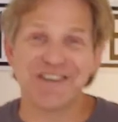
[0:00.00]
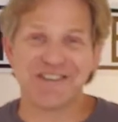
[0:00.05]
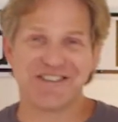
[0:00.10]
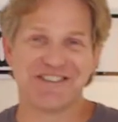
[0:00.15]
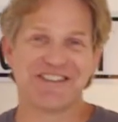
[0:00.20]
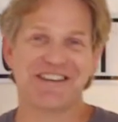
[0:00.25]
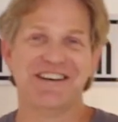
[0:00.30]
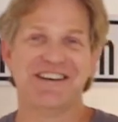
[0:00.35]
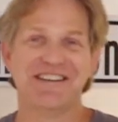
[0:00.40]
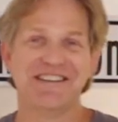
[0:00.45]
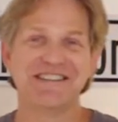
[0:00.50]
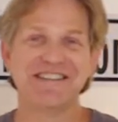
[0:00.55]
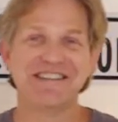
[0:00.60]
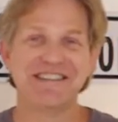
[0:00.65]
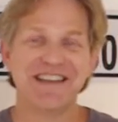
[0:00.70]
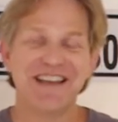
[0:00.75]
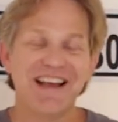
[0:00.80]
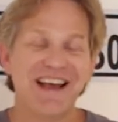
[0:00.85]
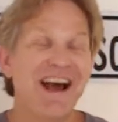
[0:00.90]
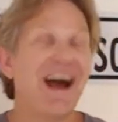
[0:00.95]

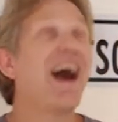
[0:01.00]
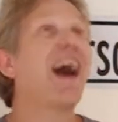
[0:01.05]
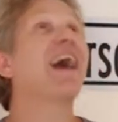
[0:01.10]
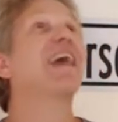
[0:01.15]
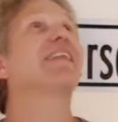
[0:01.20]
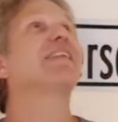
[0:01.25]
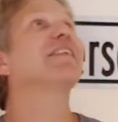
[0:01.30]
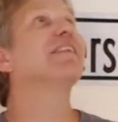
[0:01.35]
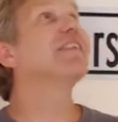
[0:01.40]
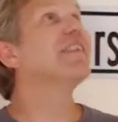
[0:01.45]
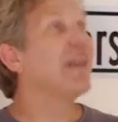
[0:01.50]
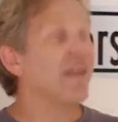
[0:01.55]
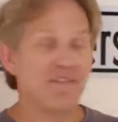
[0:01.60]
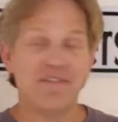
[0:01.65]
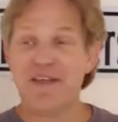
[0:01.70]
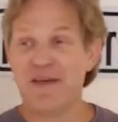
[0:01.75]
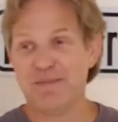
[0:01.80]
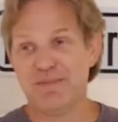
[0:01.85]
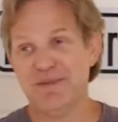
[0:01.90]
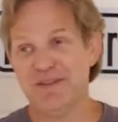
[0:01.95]
sconce. I love
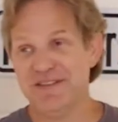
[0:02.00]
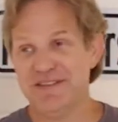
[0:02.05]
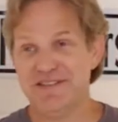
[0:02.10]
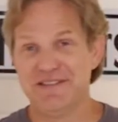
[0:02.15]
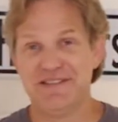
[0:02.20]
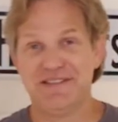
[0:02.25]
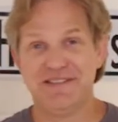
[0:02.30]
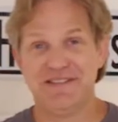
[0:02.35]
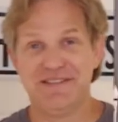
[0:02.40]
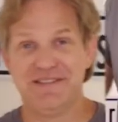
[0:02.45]
that piece.